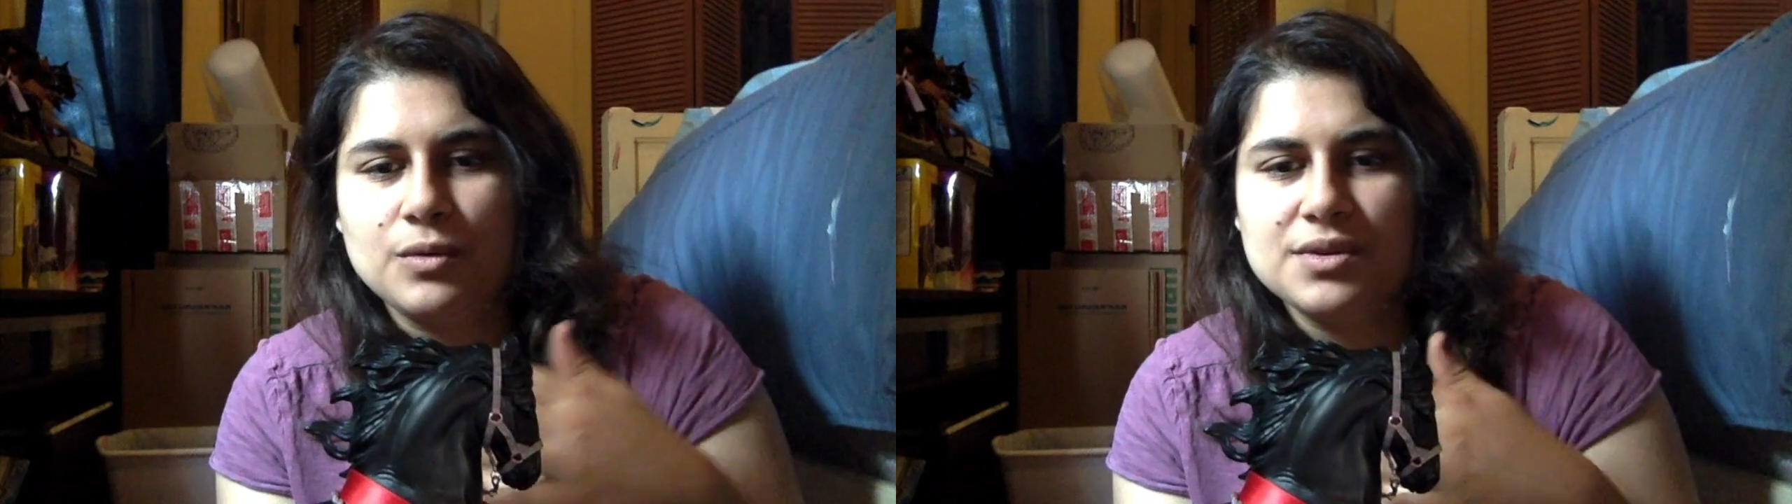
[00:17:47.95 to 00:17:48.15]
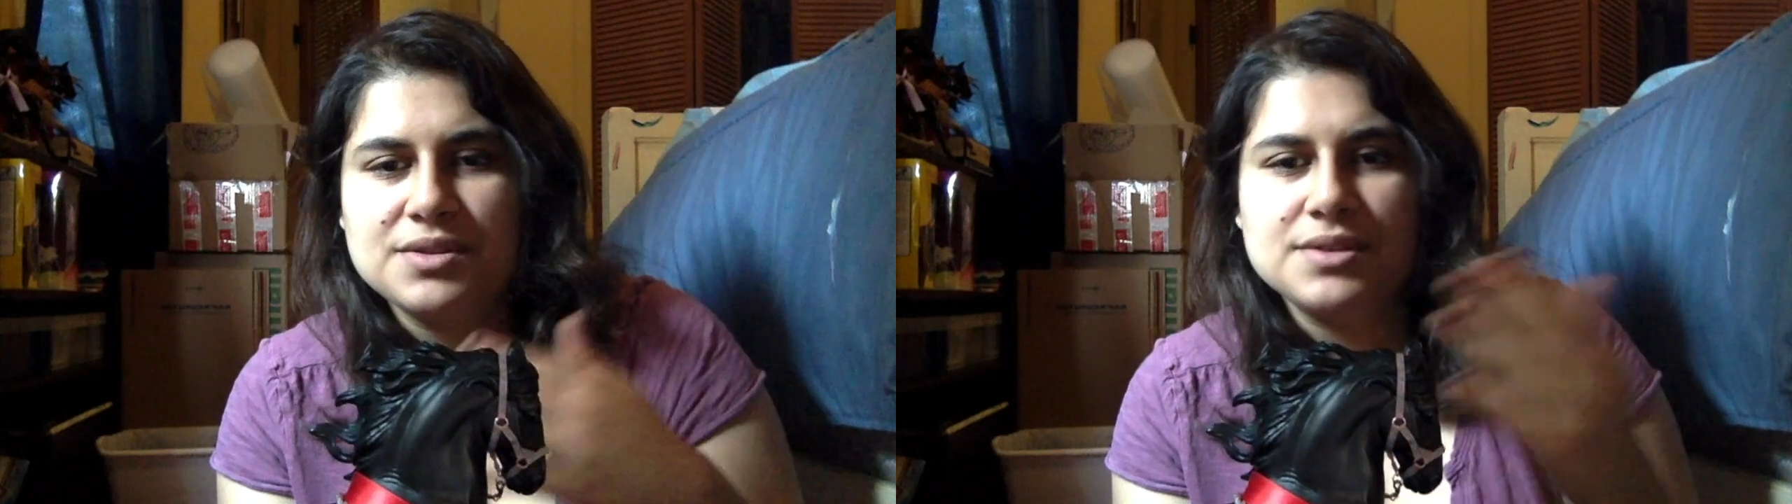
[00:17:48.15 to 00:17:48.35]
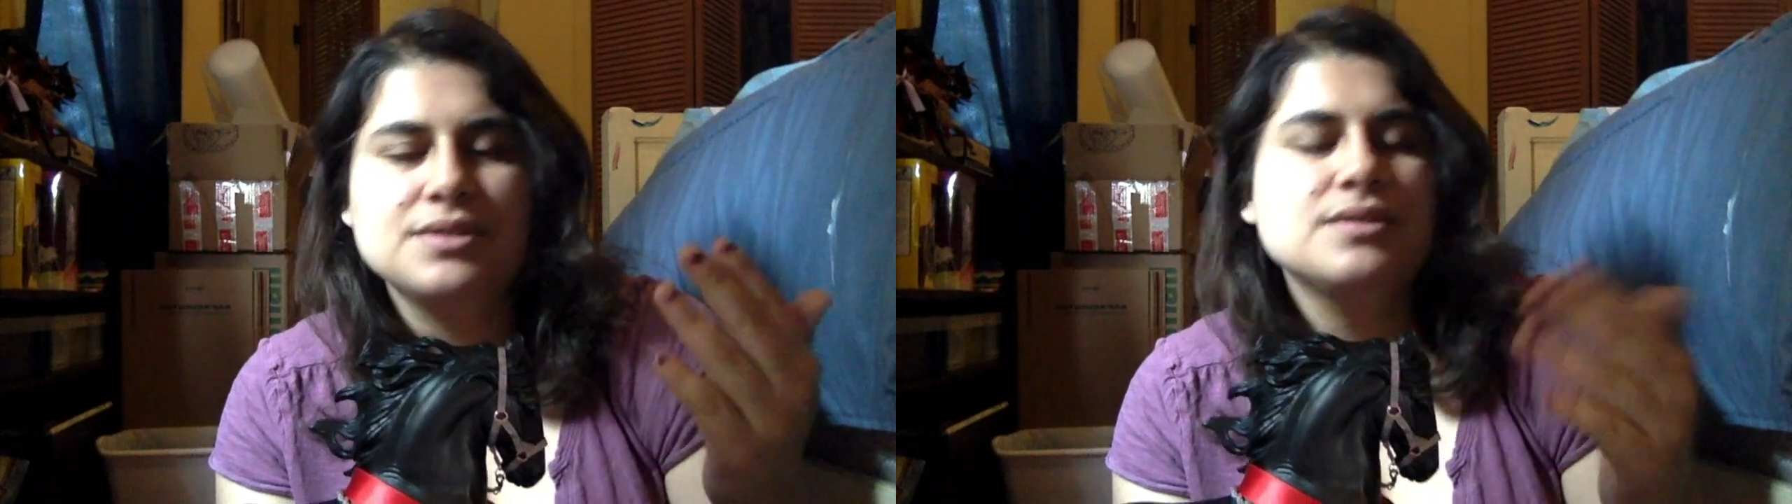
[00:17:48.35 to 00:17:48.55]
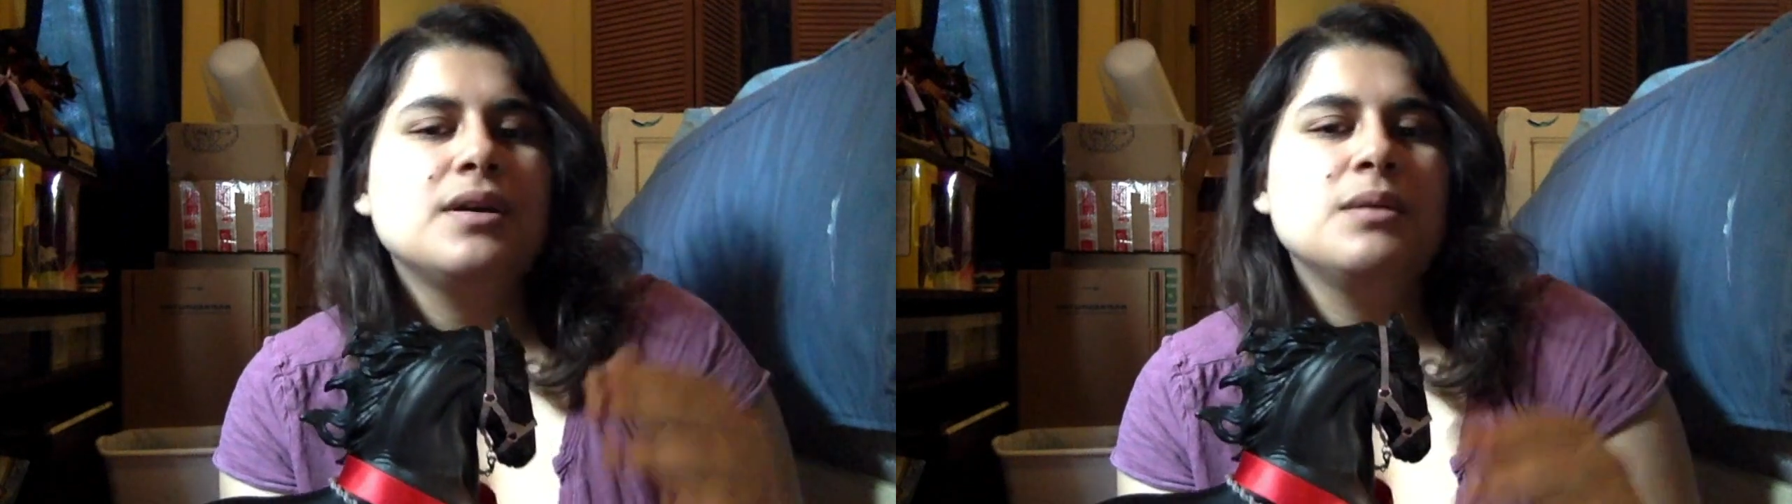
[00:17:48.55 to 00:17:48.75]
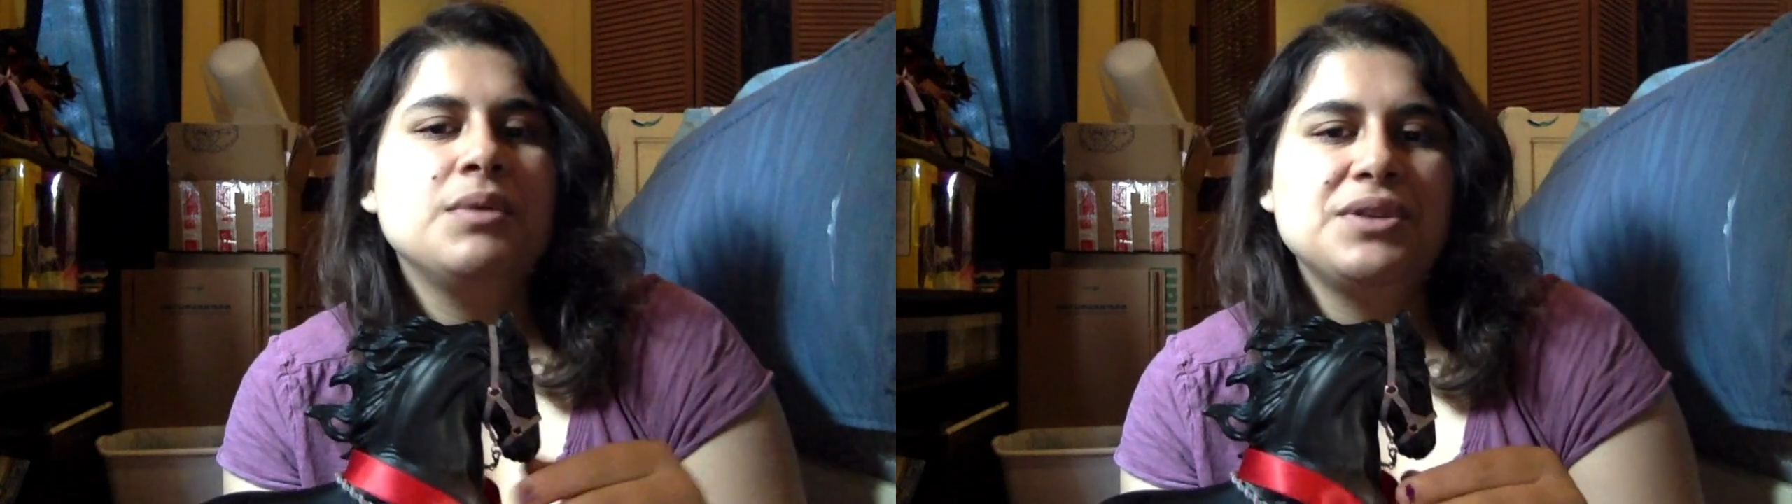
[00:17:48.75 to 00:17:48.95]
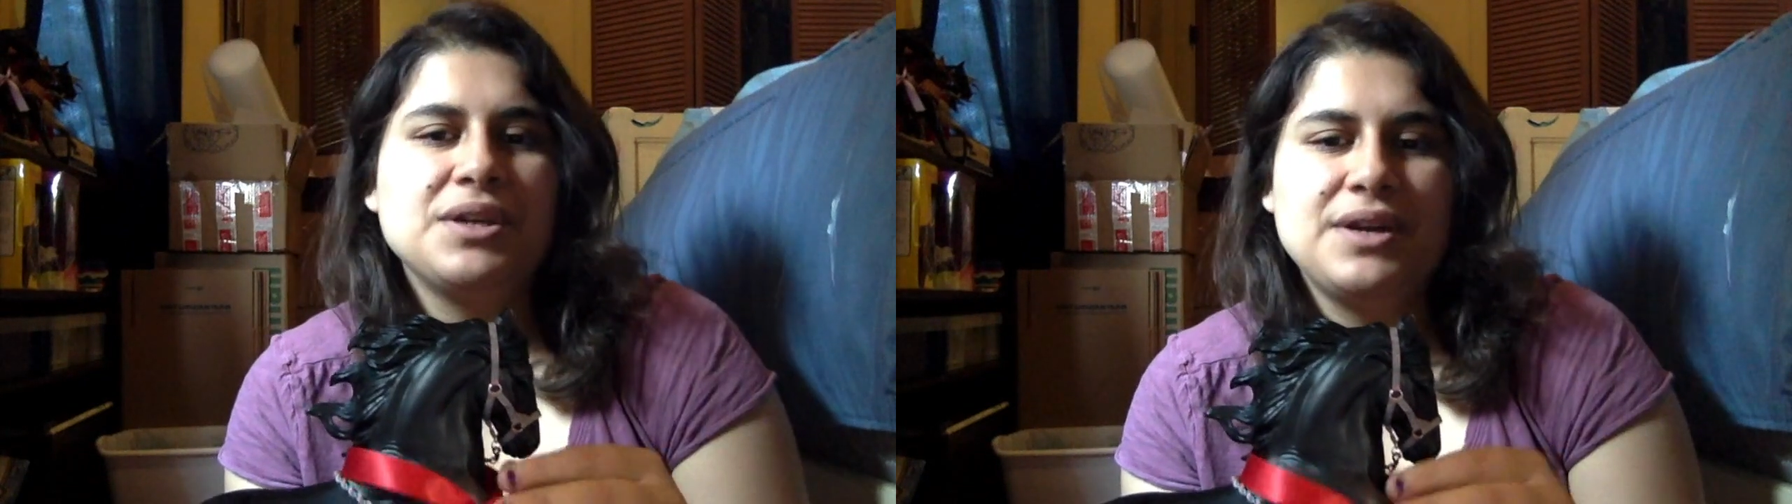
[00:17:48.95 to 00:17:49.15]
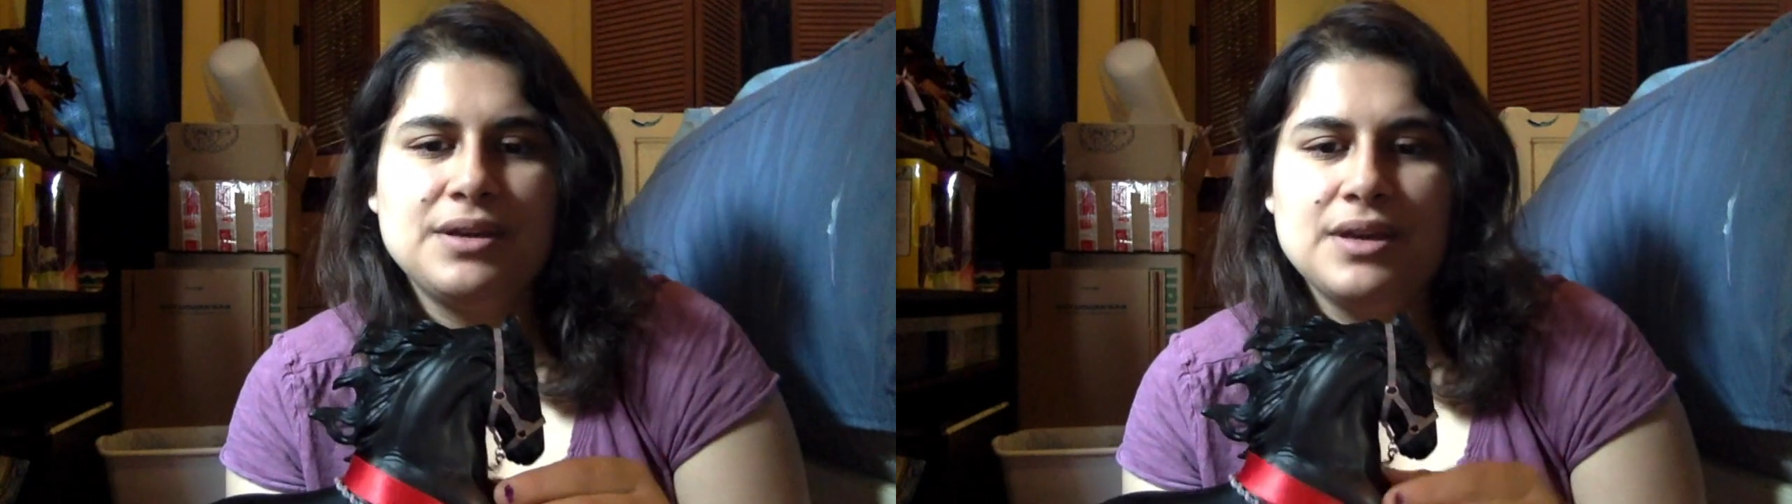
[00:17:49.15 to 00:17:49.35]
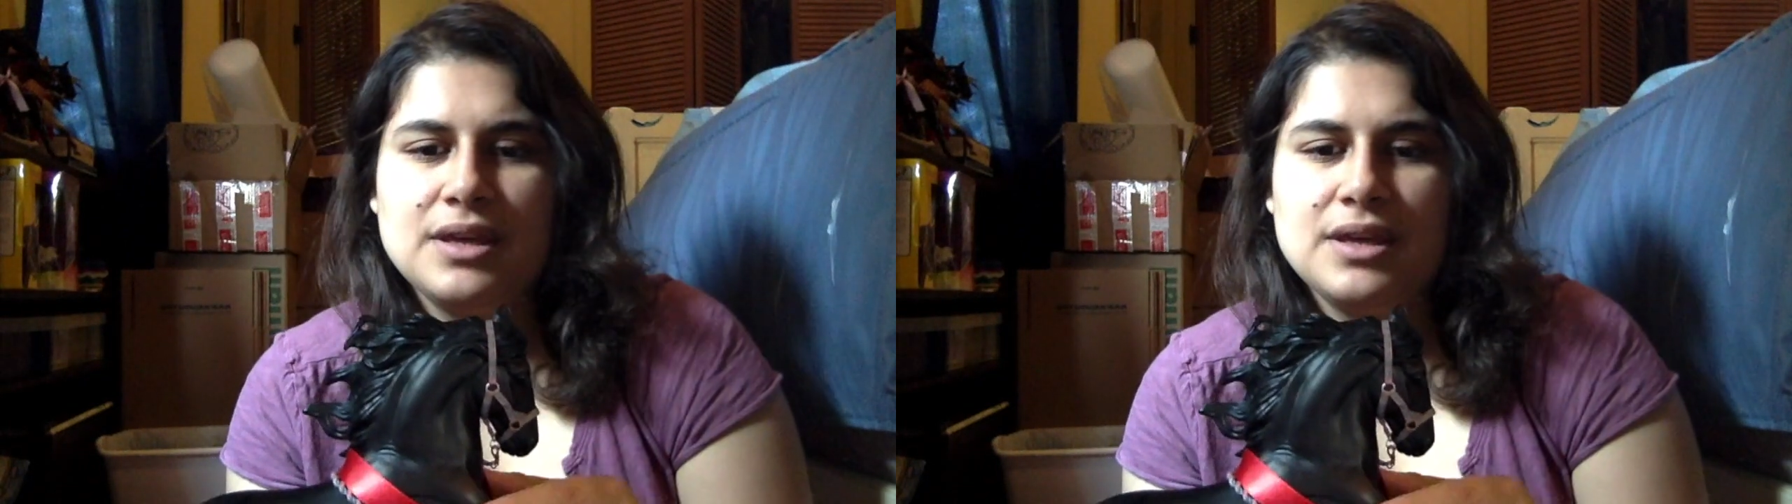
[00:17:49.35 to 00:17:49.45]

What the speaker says: horses, military.